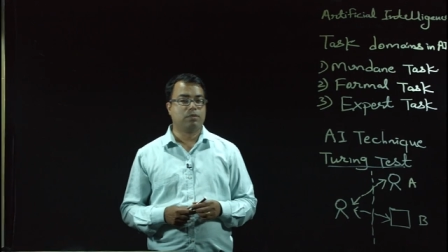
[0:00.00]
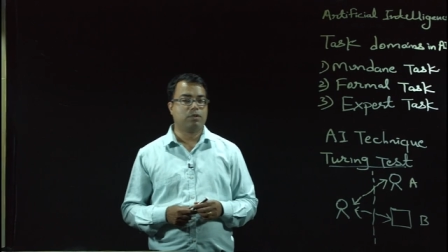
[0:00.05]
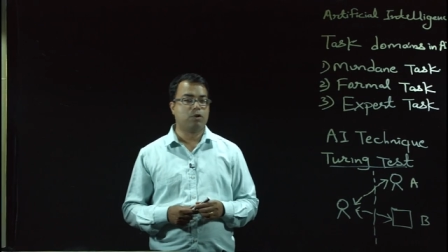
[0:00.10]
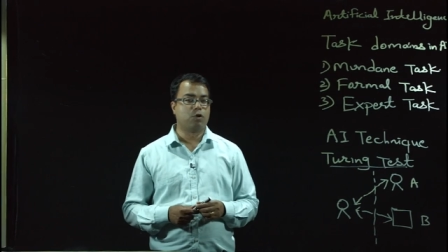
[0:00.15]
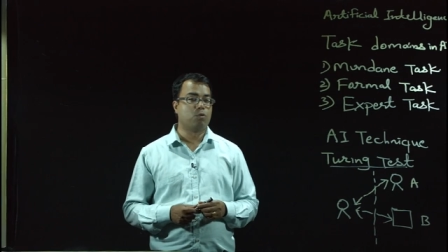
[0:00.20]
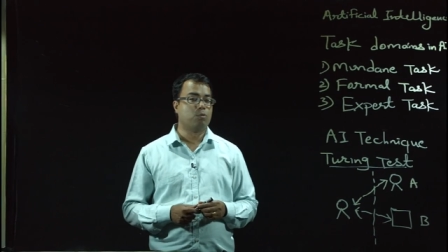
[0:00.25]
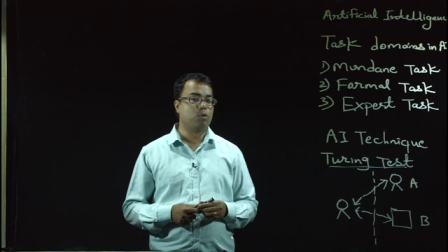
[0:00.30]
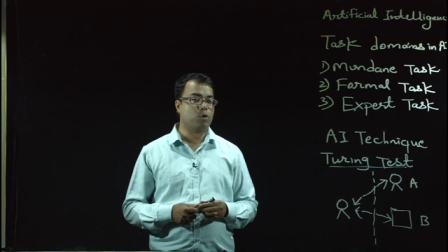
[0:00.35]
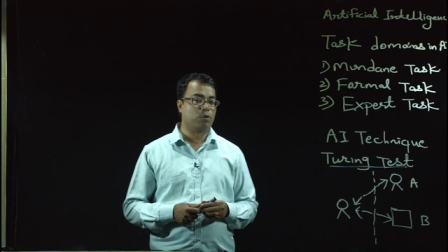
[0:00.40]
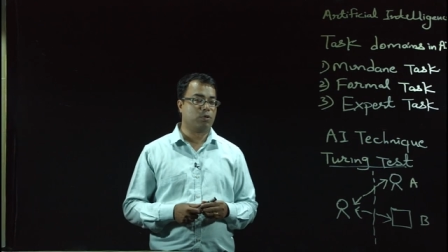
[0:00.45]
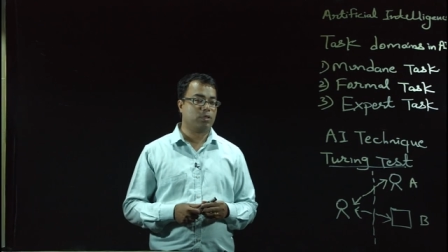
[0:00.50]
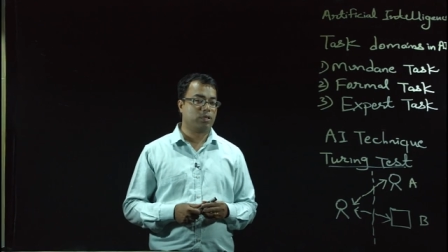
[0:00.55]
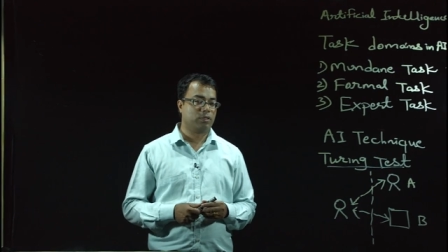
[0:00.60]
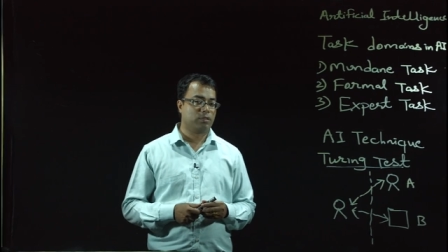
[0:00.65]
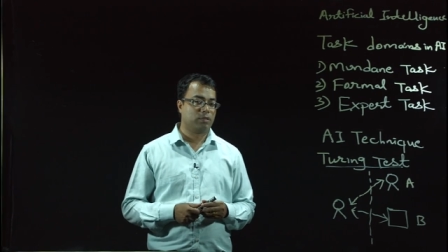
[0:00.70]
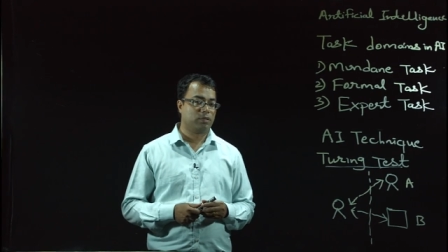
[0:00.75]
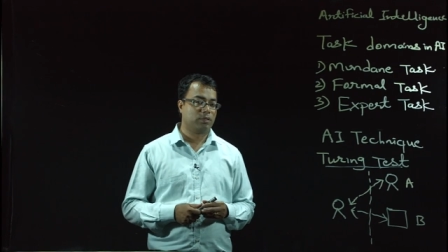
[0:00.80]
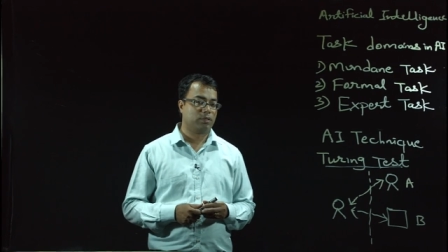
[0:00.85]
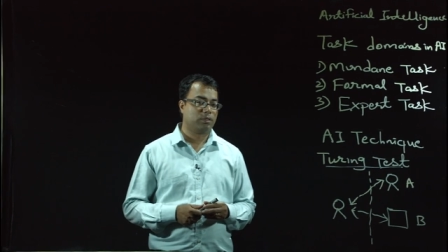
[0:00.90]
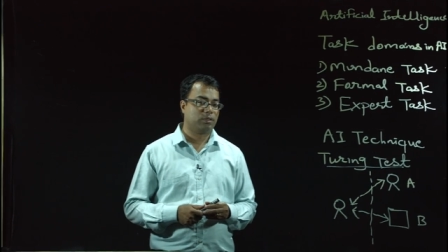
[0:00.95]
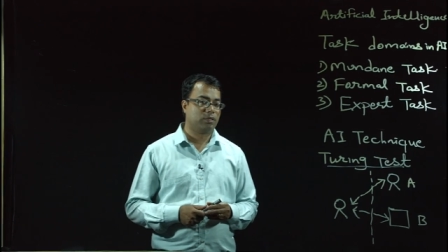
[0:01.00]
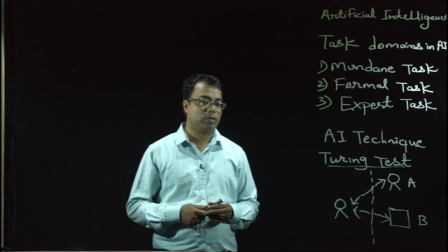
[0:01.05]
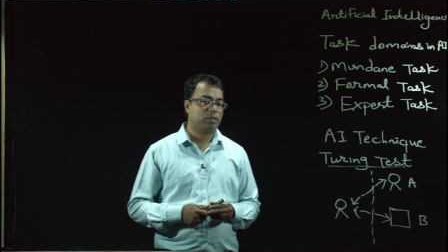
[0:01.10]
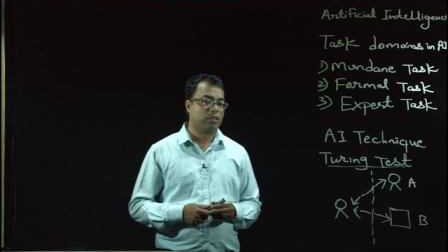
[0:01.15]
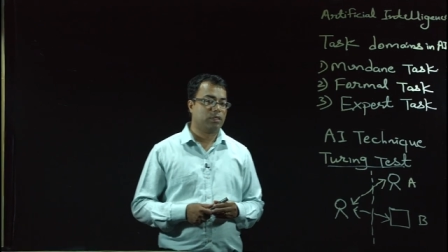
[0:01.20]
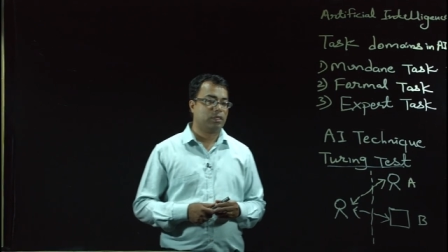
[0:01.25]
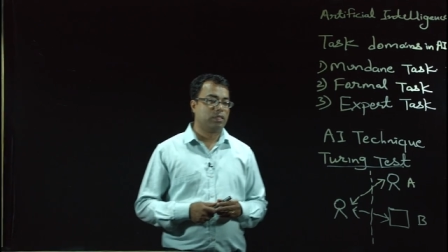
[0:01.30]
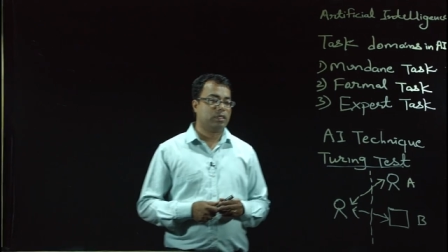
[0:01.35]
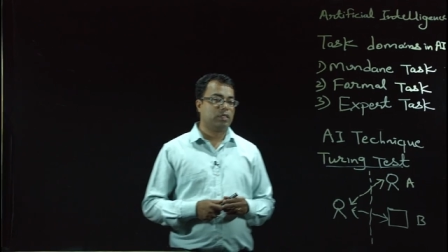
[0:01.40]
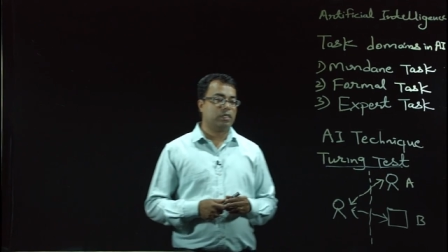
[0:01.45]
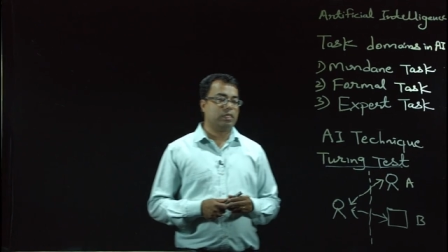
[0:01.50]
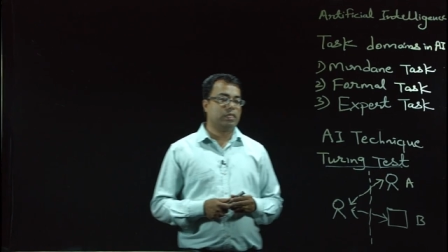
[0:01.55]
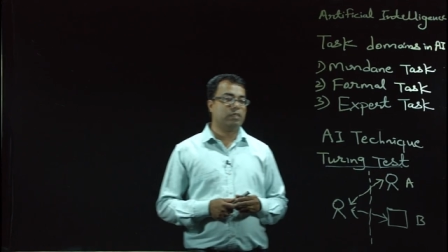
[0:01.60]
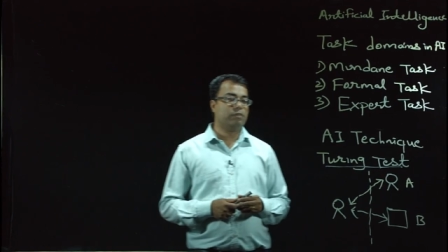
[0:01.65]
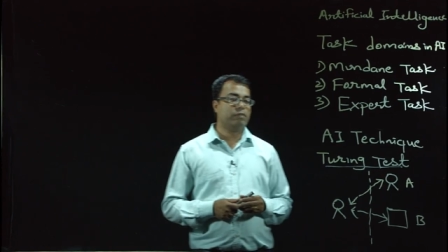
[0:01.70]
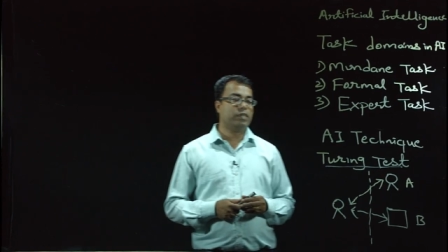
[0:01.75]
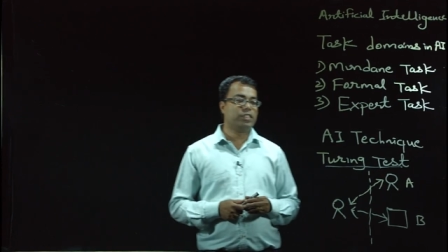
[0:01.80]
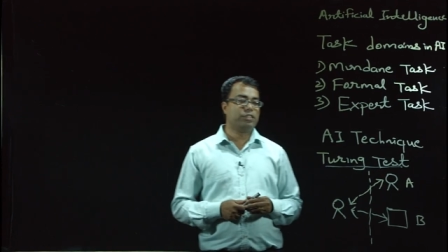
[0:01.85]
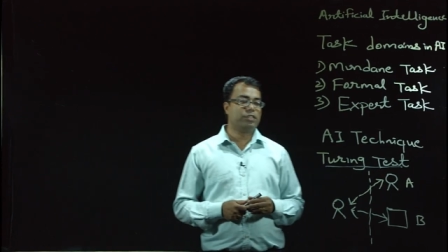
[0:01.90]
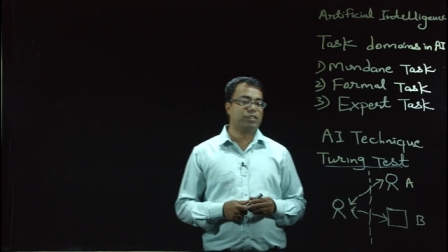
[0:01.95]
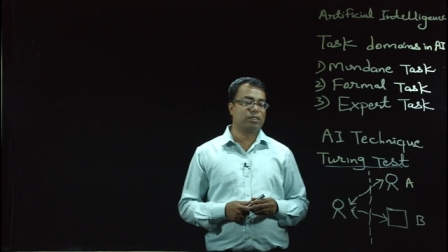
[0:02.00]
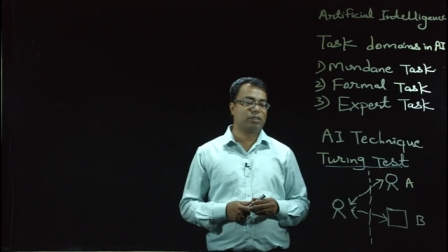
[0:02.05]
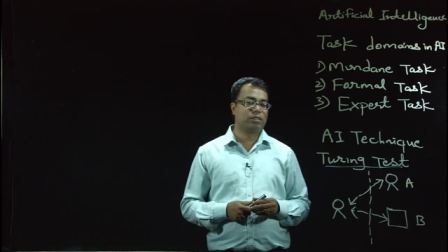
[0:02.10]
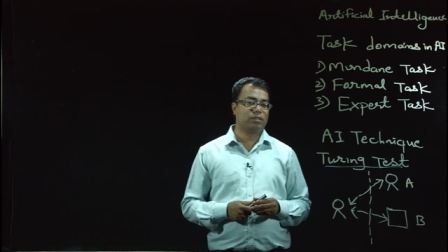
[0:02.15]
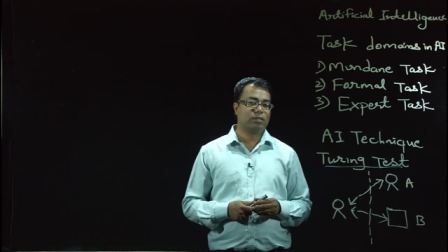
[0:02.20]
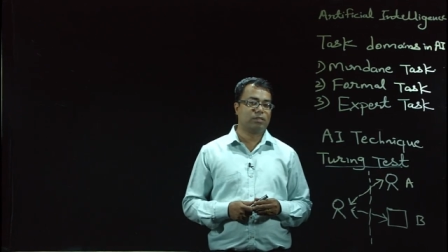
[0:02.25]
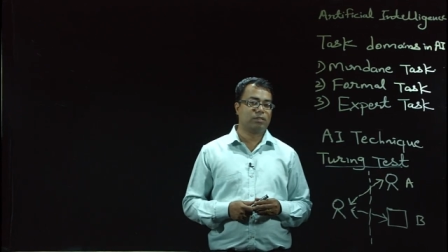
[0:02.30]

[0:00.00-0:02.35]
Robot in which